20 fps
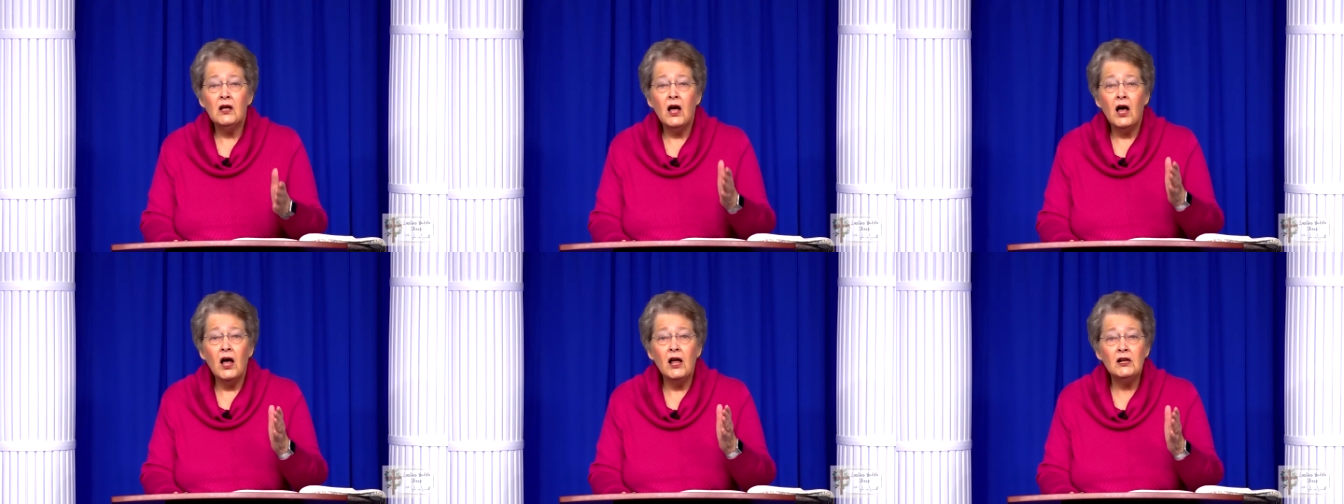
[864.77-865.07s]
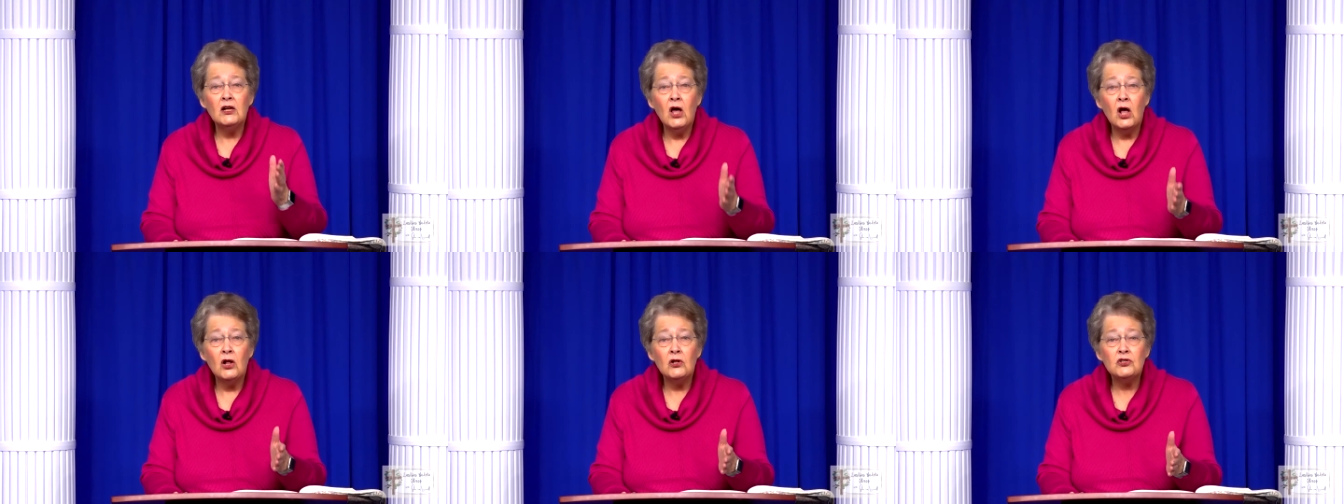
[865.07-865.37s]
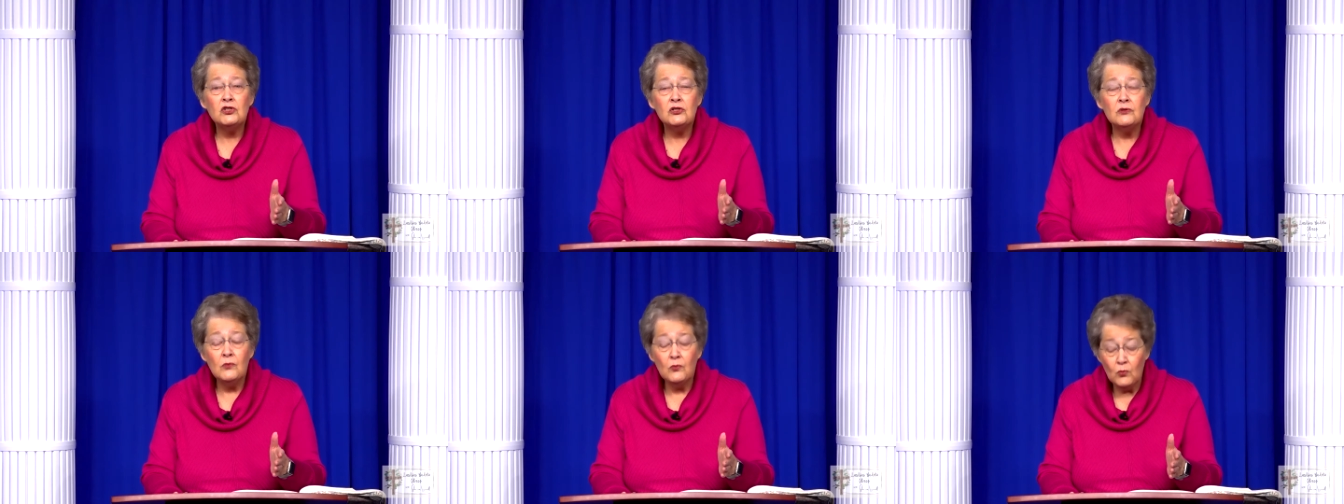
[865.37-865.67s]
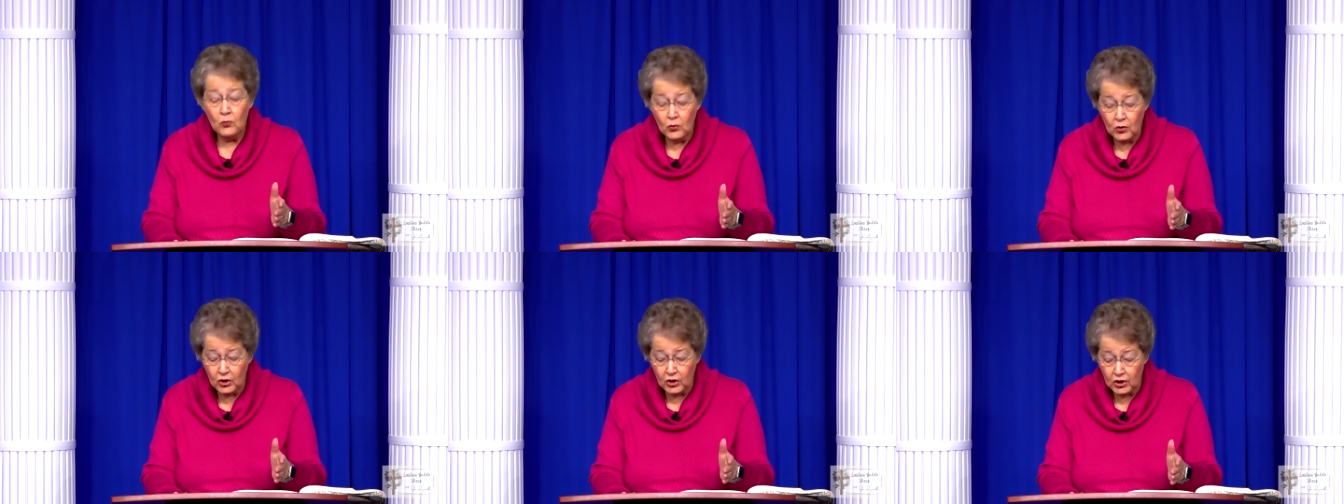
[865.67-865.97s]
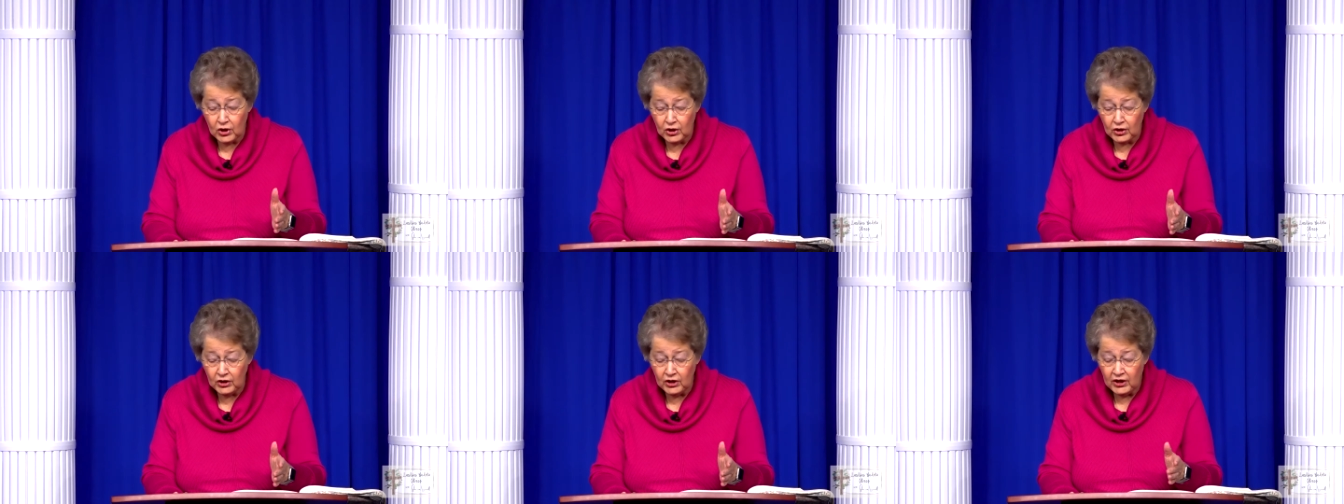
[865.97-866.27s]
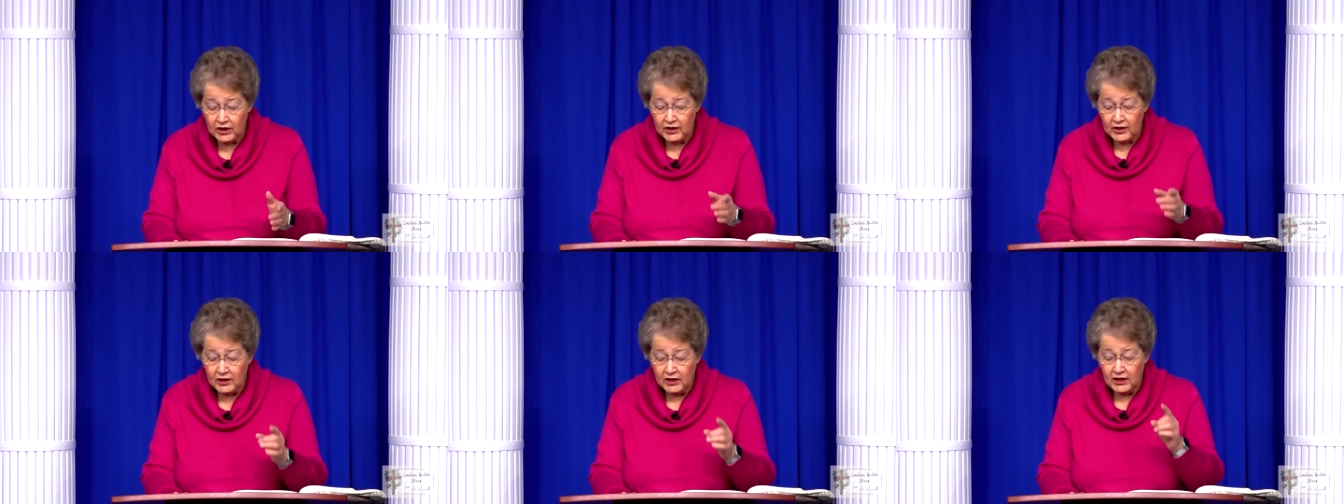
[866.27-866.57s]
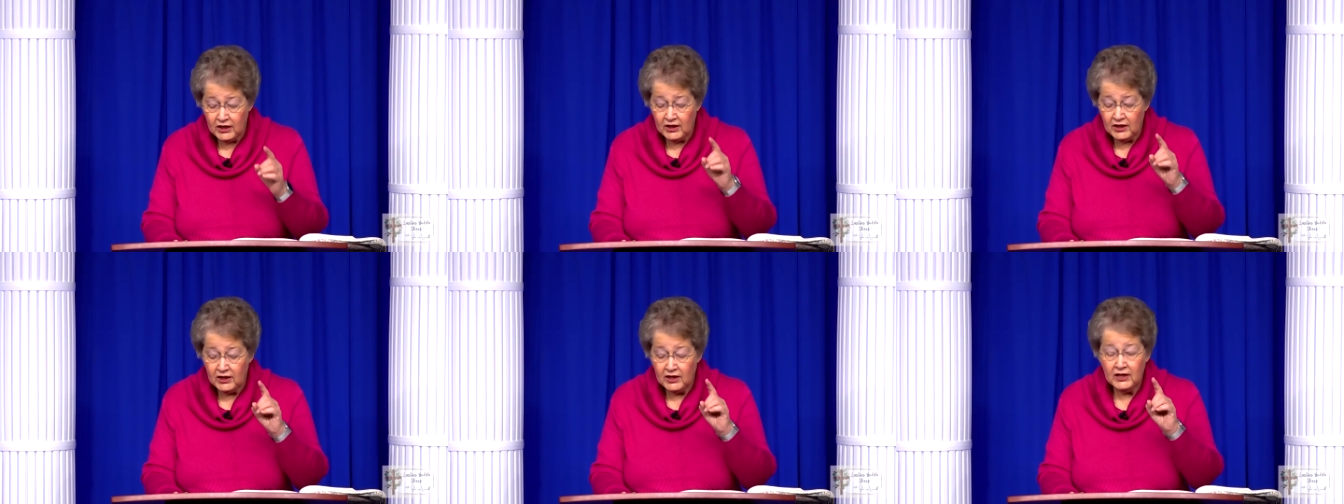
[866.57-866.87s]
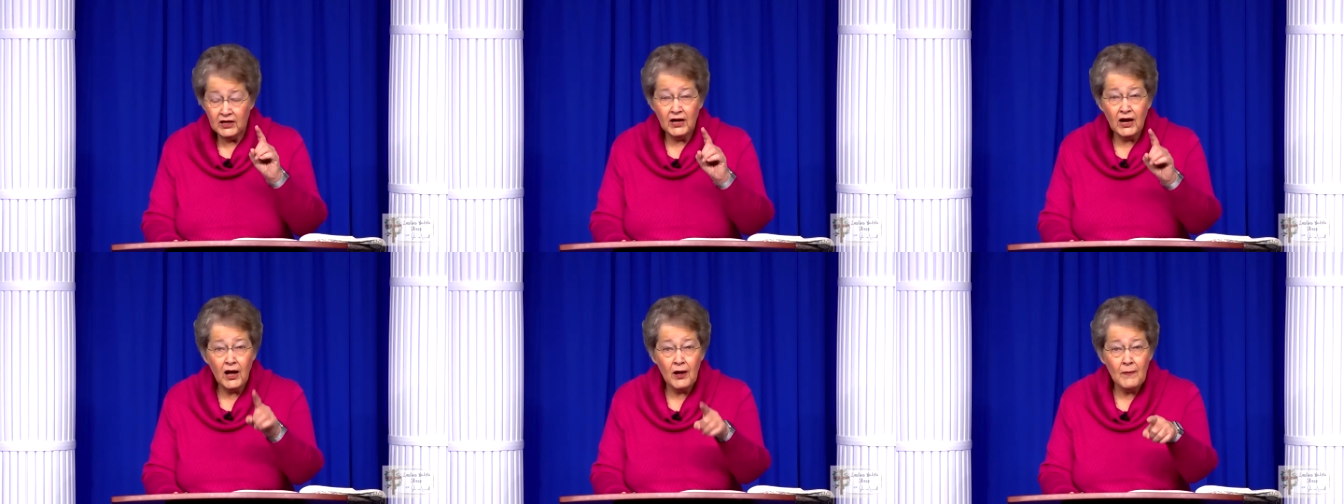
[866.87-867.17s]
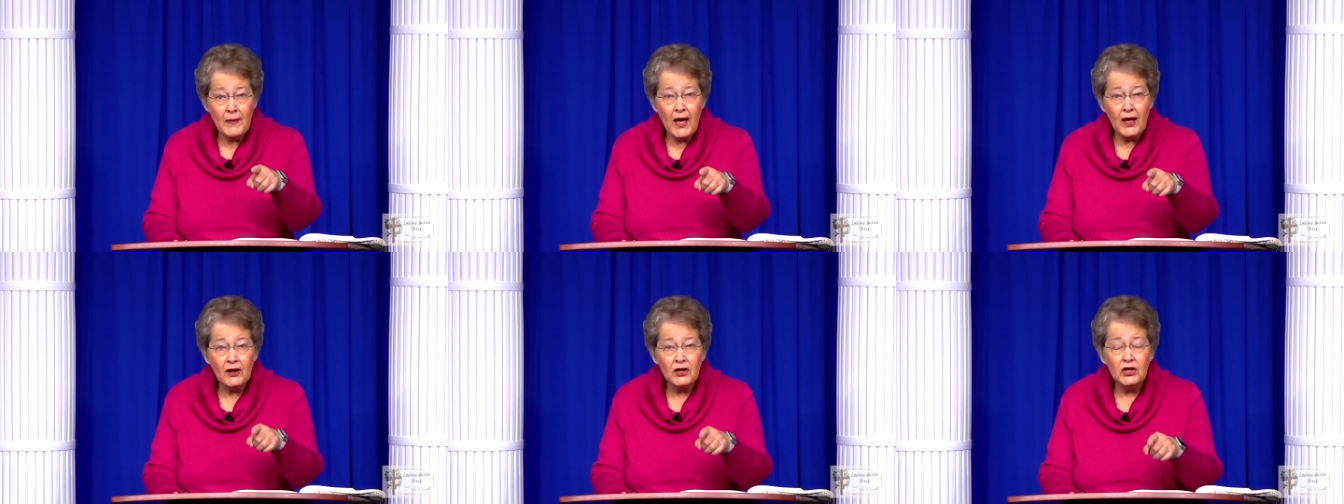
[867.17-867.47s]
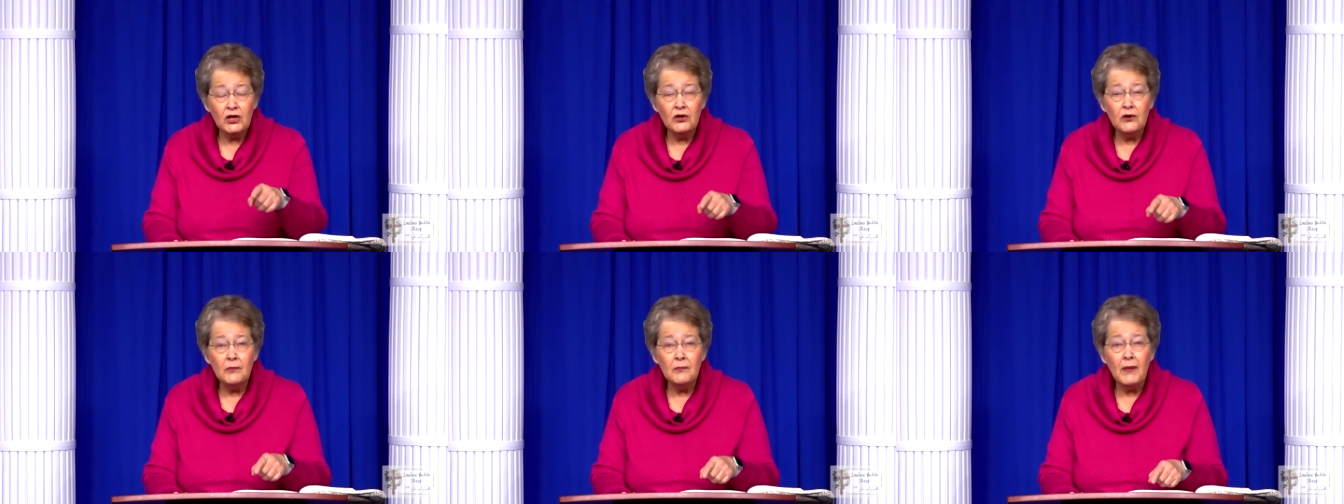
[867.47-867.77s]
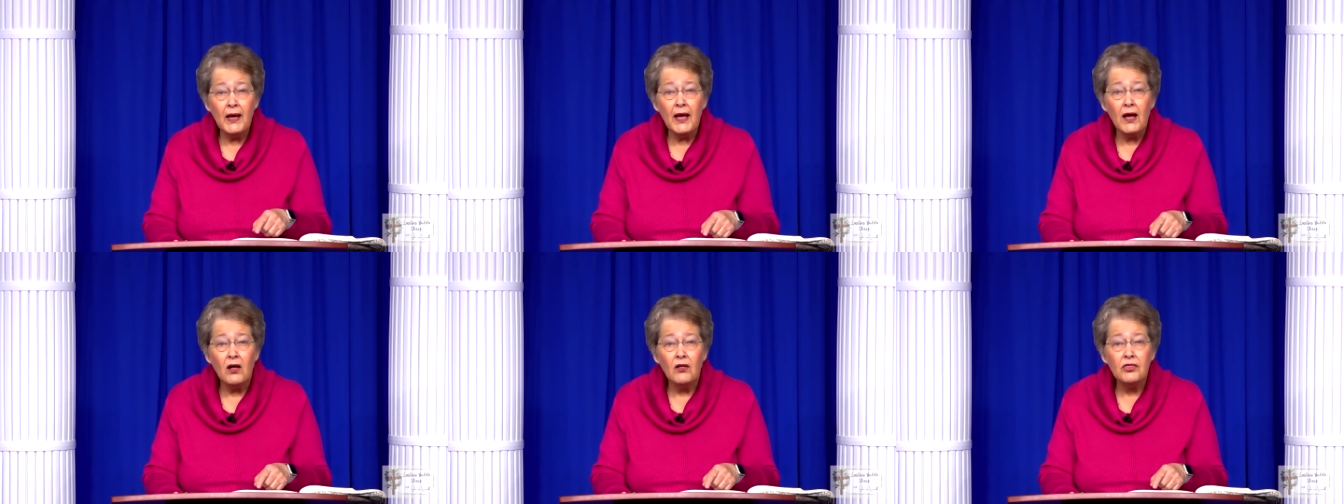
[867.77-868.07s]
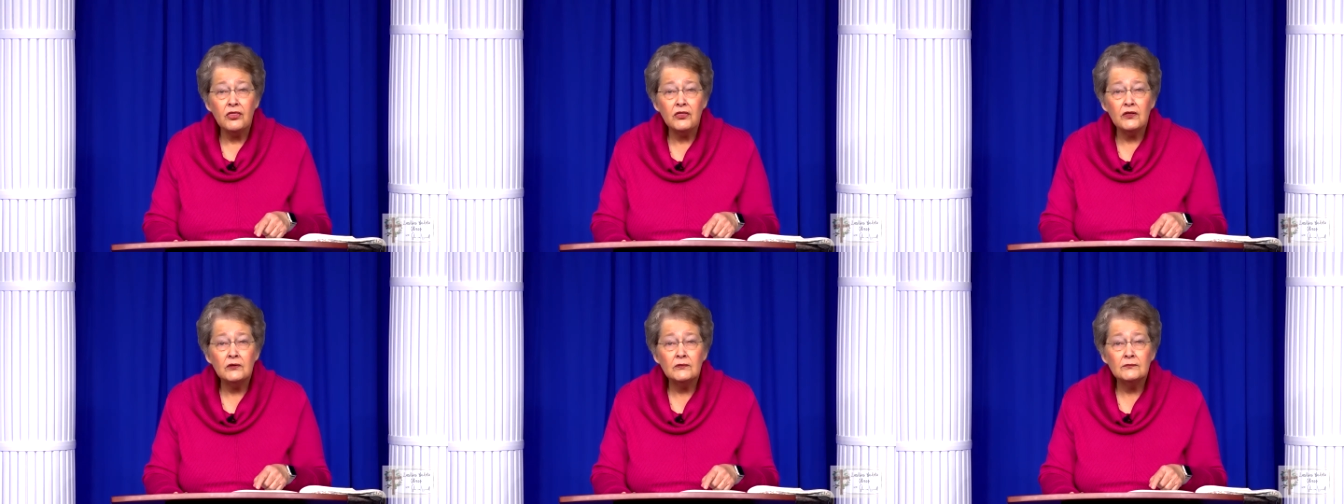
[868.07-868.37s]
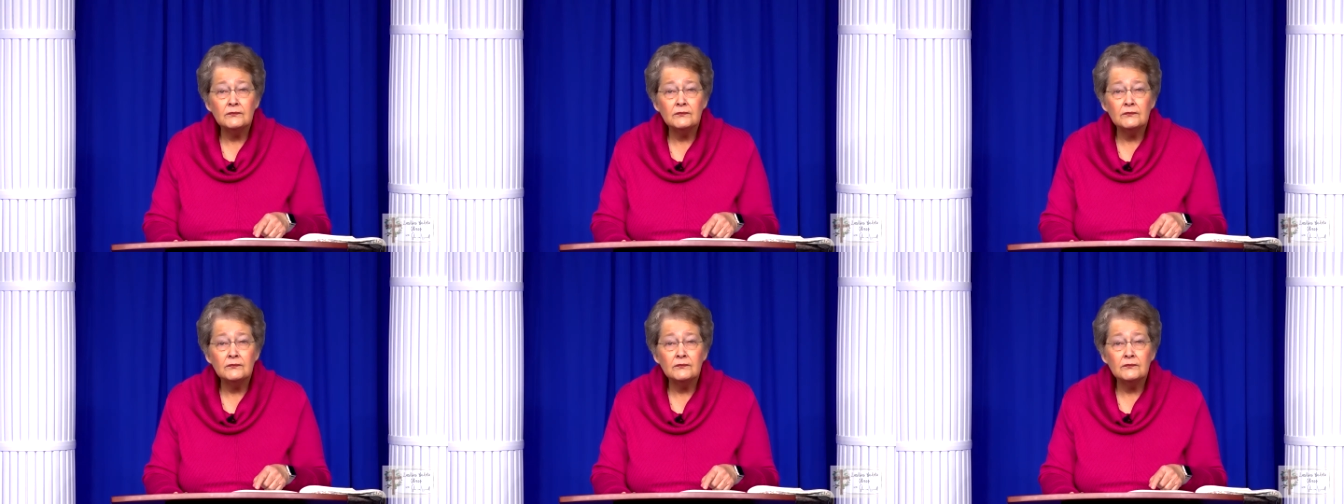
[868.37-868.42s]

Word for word: unwholesome word come out of your mouth